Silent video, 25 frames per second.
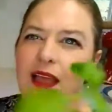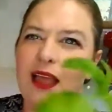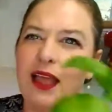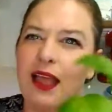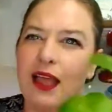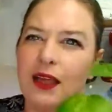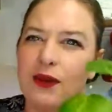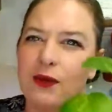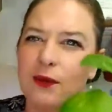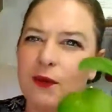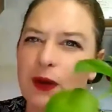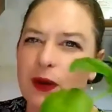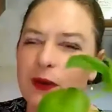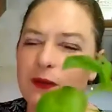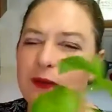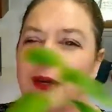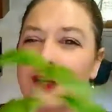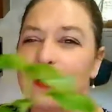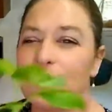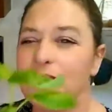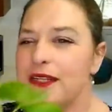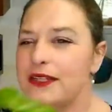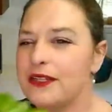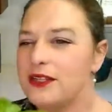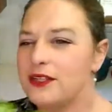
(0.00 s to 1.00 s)
And what we're
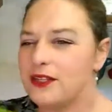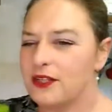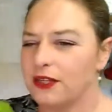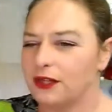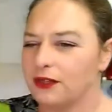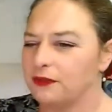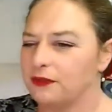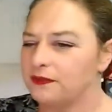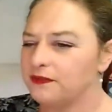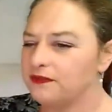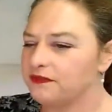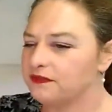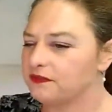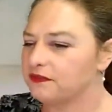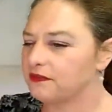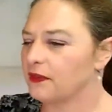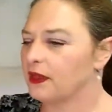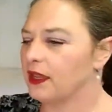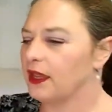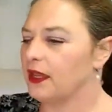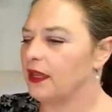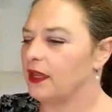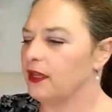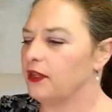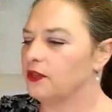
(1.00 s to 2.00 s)
going to do
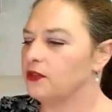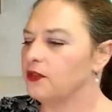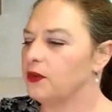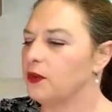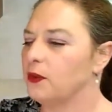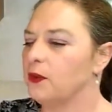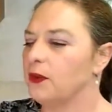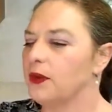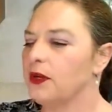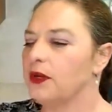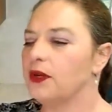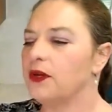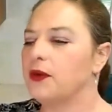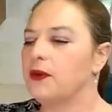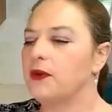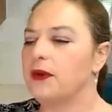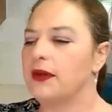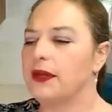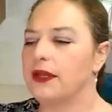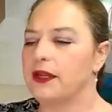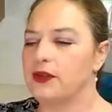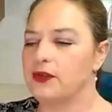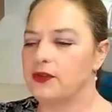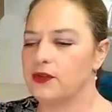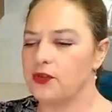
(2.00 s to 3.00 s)
is we're
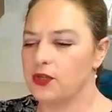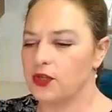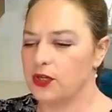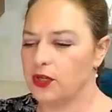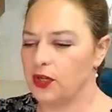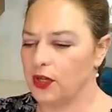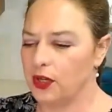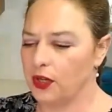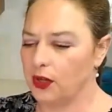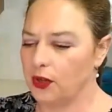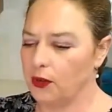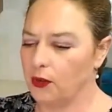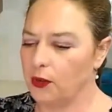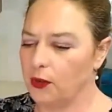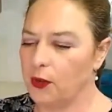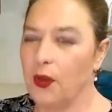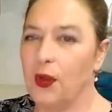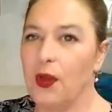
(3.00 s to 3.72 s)
going to